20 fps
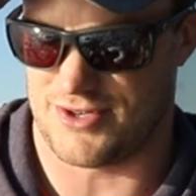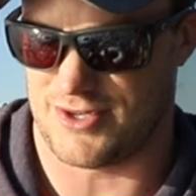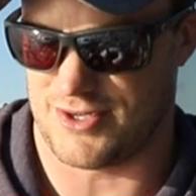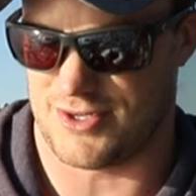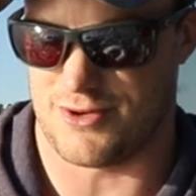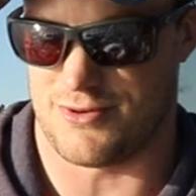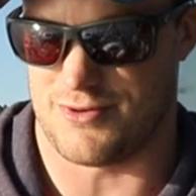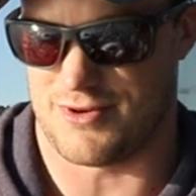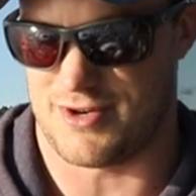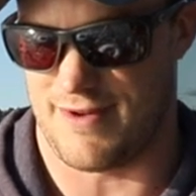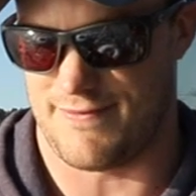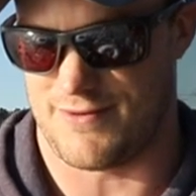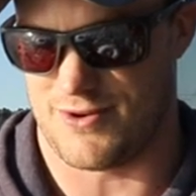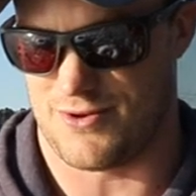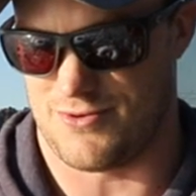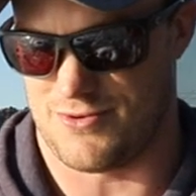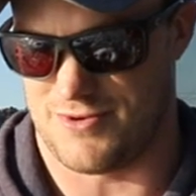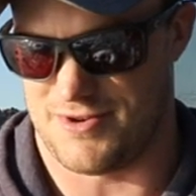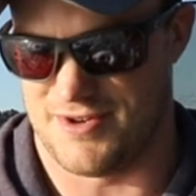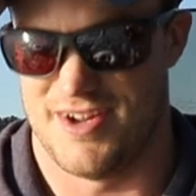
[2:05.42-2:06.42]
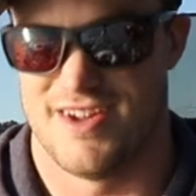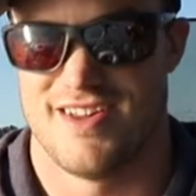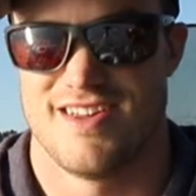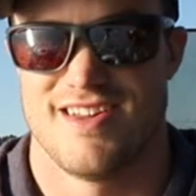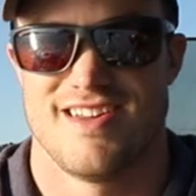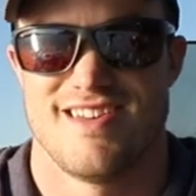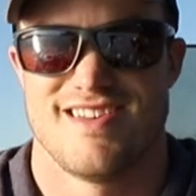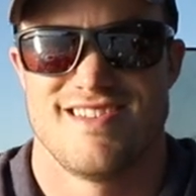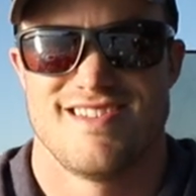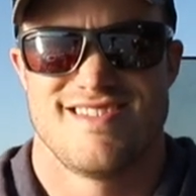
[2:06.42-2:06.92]
are so tough to hold.
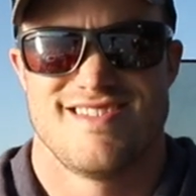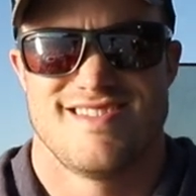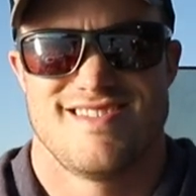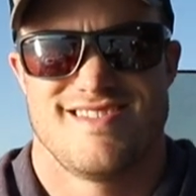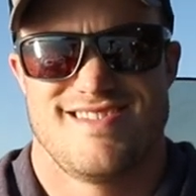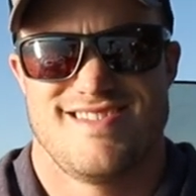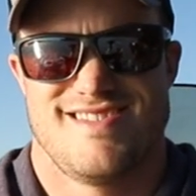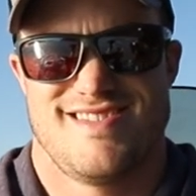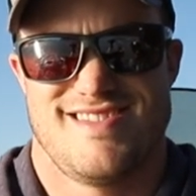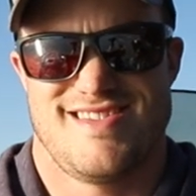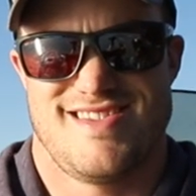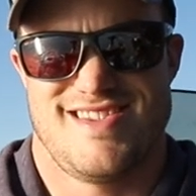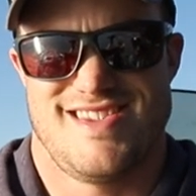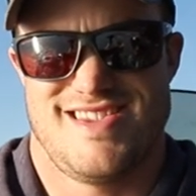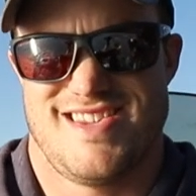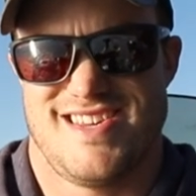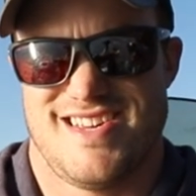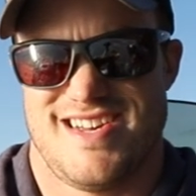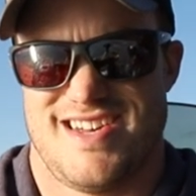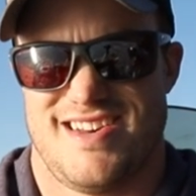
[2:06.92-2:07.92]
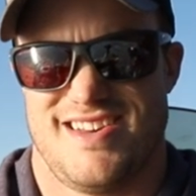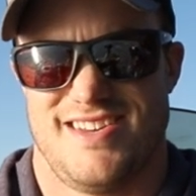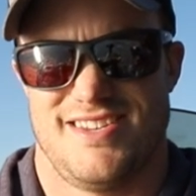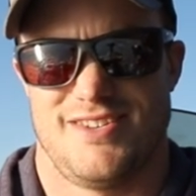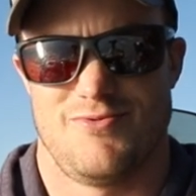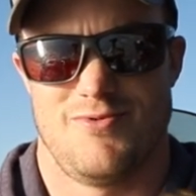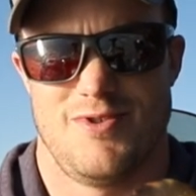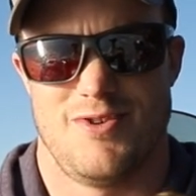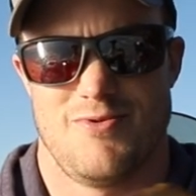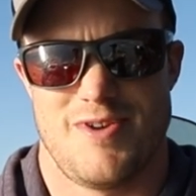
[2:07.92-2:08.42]
That
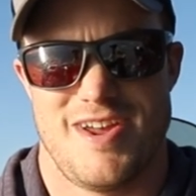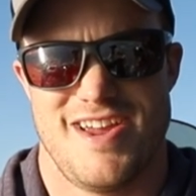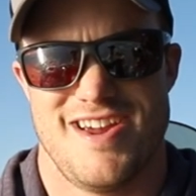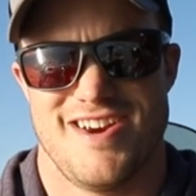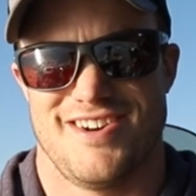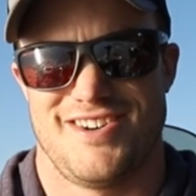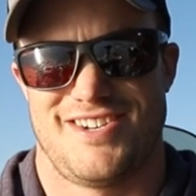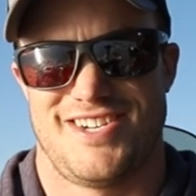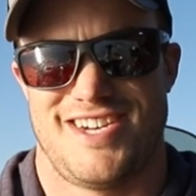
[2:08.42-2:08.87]
is what we are